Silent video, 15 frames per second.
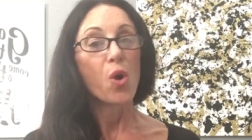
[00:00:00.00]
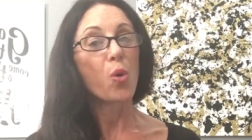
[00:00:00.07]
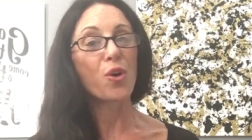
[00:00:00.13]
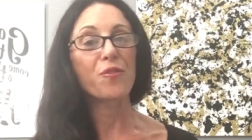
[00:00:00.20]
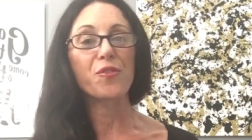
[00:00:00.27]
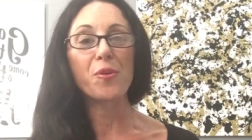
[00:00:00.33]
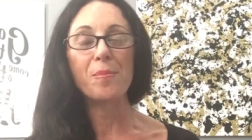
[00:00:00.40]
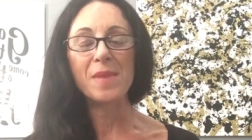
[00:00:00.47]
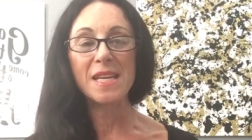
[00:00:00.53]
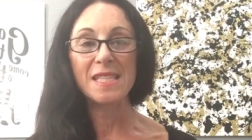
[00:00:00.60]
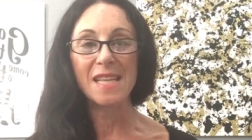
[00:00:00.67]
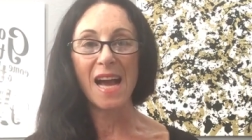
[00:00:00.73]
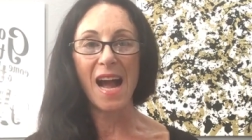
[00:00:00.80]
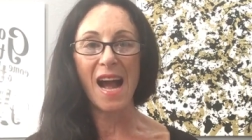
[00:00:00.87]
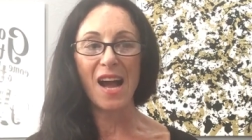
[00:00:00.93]
or for me
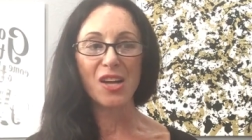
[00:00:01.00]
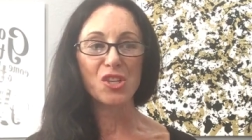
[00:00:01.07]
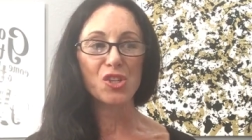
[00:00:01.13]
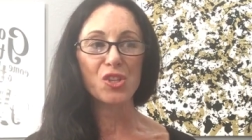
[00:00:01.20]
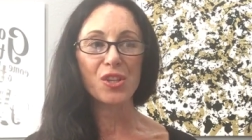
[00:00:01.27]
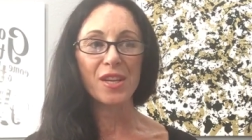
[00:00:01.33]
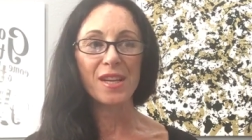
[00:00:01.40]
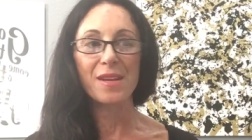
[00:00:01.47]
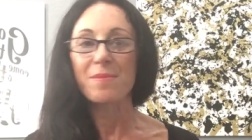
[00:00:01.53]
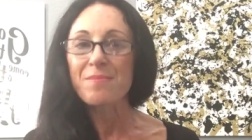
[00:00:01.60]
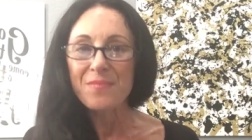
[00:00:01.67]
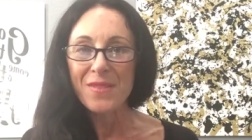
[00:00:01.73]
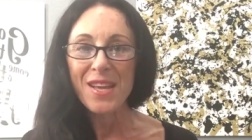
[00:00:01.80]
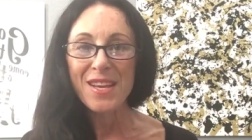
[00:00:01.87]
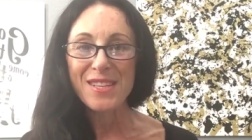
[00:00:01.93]
to actually
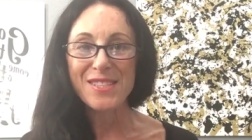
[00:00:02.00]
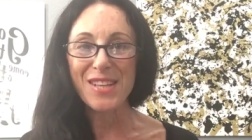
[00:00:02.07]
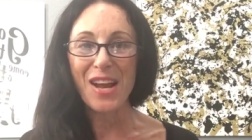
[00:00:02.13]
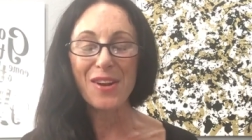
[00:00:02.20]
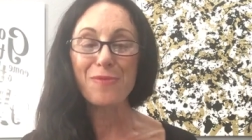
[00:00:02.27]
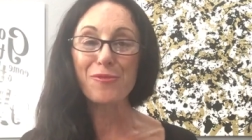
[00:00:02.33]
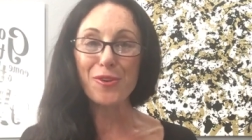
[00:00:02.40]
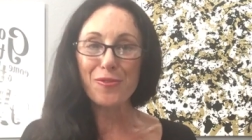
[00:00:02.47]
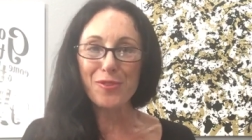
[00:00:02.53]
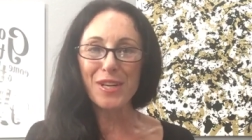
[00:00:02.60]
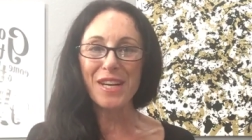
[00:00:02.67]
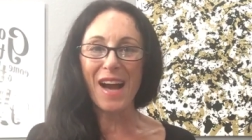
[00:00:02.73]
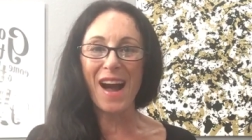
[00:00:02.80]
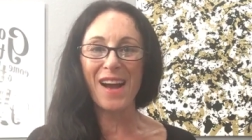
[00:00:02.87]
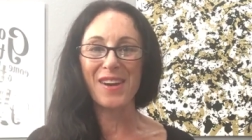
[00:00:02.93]
sign up for a free
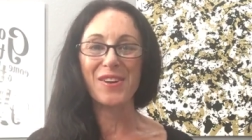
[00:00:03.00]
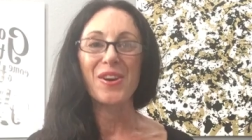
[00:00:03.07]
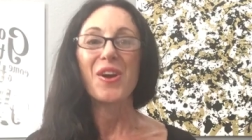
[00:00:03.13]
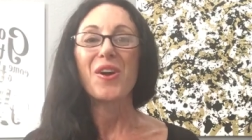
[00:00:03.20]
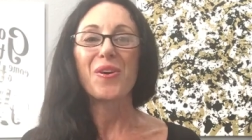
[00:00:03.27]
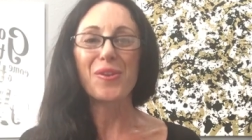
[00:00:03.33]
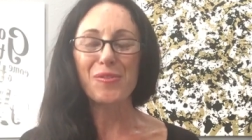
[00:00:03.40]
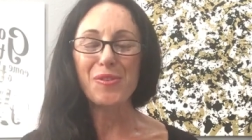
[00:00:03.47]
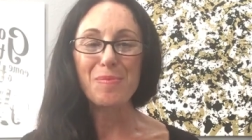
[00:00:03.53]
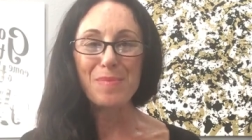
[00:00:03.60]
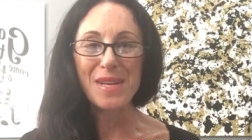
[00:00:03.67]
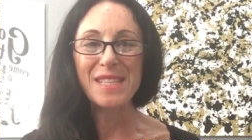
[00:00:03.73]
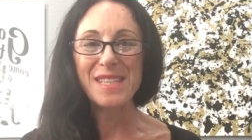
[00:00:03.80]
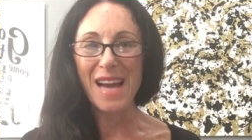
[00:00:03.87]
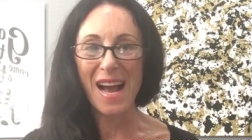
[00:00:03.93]
guide, or for
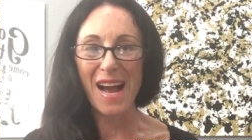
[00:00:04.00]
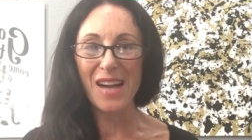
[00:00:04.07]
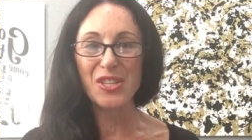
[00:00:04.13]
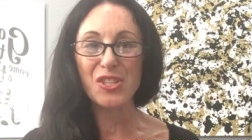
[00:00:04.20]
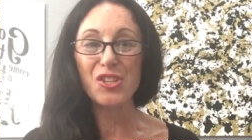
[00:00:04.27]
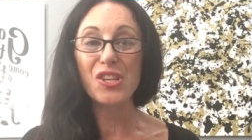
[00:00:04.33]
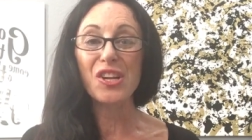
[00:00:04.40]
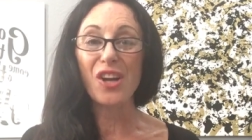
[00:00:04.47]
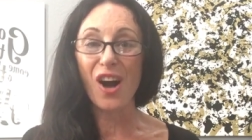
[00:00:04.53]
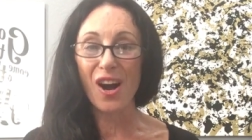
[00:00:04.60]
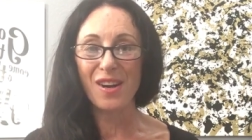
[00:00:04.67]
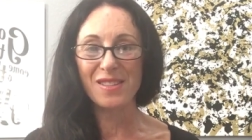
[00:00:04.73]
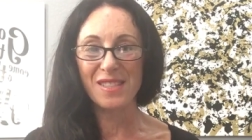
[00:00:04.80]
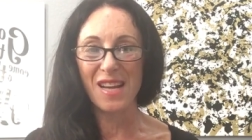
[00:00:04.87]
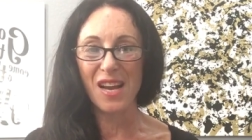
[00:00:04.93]
me to actually
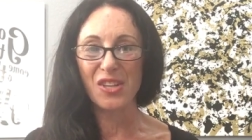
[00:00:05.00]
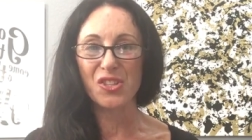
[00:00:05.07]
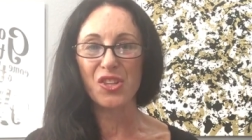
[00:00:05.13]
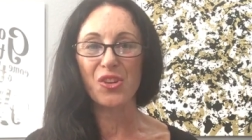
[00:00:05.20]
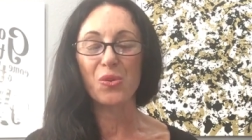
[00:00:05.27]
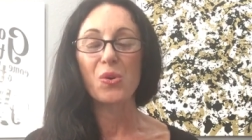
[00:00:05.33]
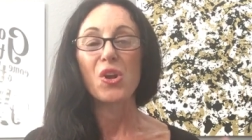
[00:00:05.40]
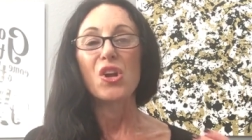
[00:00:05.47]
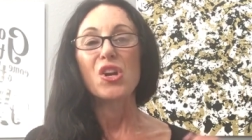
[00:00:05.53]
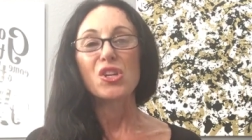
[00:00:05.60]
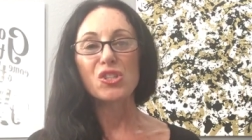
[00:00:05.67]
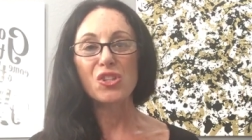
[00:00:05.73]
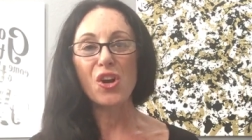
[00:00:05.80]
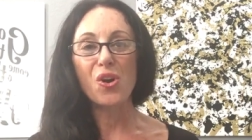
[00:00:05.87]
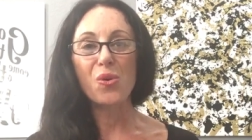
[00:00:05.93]
contact you.
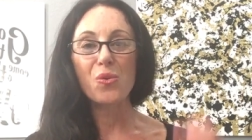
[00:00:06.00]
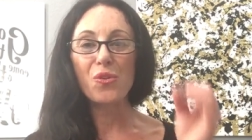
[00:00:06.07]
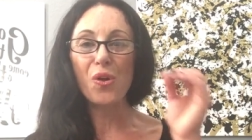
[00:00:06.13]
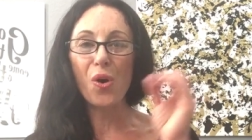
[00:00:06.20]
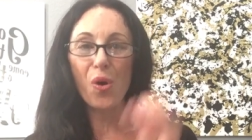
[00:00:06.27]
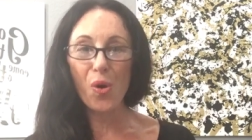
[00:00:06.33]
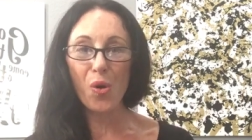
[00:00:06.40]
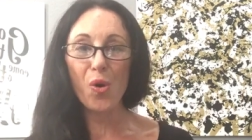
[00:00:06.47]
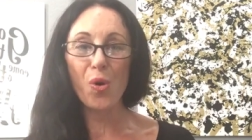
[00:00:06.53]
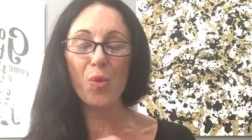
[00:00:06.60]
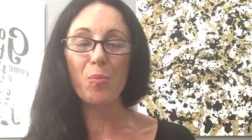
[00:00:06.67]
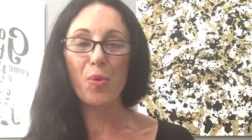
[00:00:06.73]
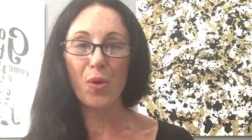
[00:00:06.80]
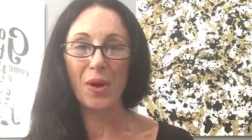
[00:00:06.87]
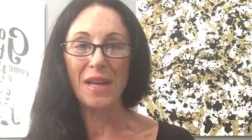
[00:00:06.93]
So the whole
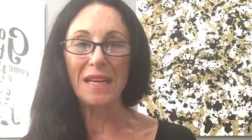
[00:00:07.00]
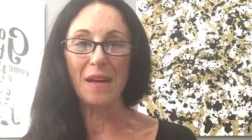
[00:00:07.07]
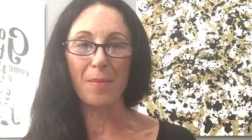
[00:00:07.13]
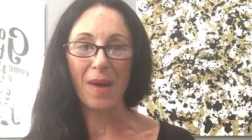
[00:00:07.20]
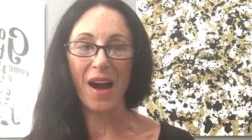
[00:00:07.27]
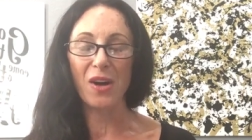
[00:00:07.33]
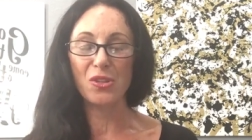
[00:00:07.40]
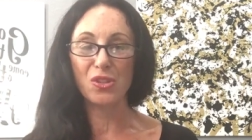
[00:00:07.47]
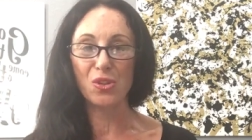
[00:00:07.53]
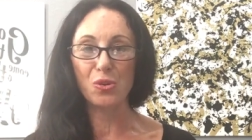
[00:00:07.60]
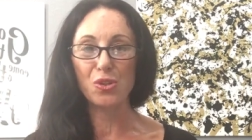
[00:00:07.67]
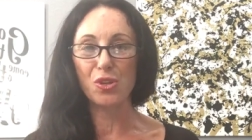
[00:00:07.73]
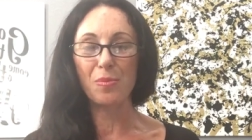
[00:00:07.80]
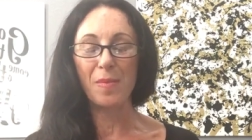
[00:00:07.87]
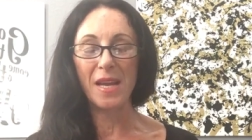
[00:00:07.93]
point about
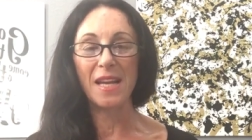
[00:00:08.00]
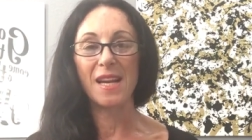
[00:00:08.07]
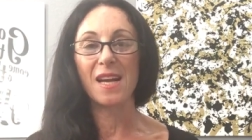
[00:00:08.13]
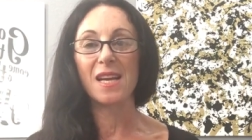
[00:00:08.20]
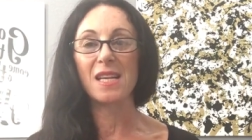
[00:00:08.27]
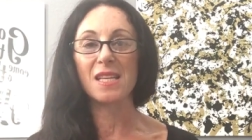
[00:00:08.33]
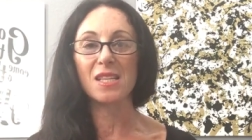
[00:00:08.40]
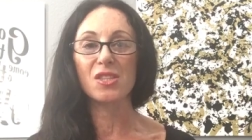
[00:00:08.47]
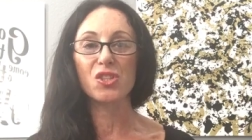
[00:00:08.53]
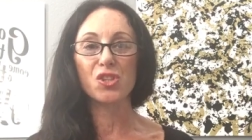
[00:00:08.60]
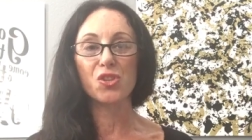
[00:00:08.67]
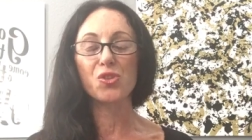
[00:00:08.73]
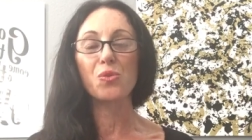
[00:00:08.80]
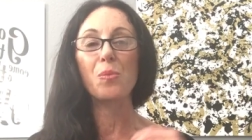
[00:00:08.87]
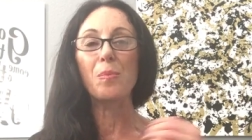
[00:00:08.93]
social media is
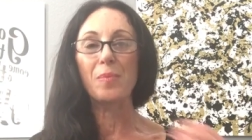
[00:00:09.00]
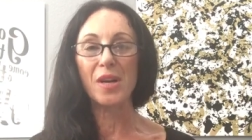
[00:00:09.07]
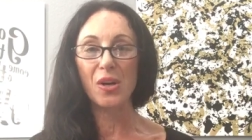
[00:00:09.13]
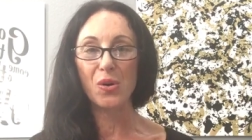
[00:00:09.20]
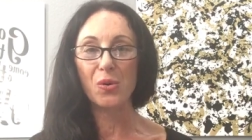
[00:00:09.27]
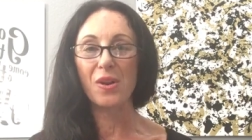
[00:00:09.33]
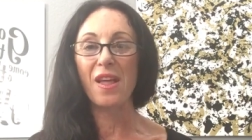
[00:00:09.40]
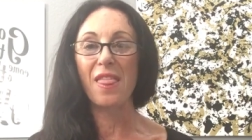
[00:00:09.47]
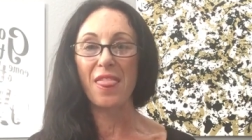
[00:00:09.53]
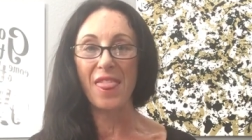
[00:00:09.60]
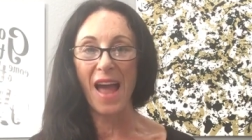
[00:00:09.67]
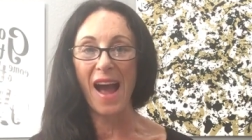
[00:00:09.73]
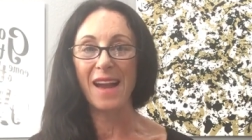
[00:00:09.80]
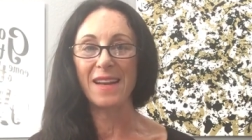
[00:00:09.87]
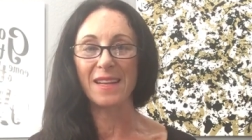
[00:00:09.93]
to build
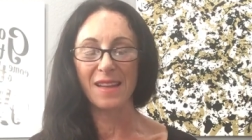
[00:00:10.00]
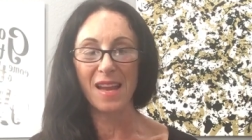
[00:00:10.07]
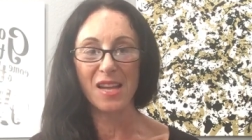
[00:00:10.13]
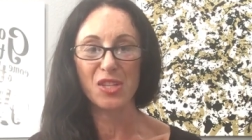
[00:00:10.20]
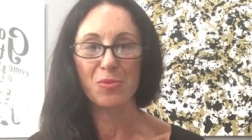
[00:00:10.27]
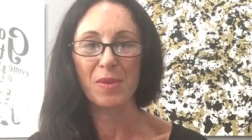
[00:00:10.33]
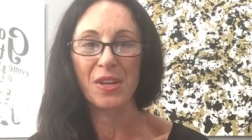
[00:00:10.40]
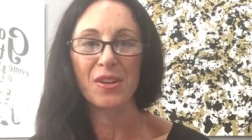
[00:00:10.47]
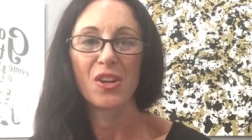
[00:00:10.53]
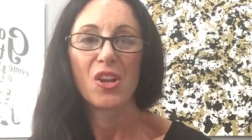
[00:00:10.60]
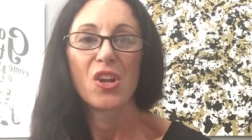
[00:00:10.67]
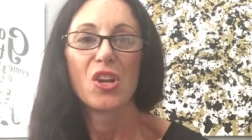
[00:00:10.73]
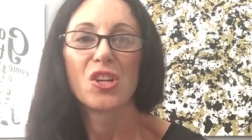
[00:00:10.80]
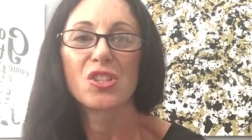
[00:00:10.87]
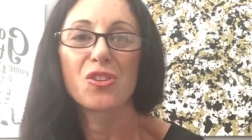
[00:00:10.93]
that engagement.
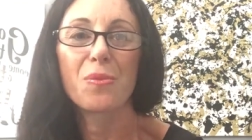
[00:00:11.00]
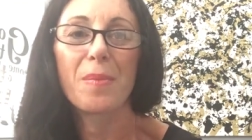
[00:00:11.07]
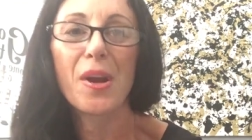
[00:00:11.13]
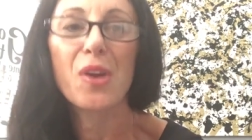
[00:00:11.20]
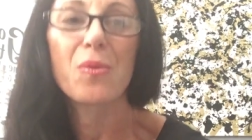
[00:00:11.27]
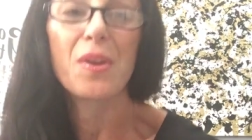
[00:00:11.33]
So bear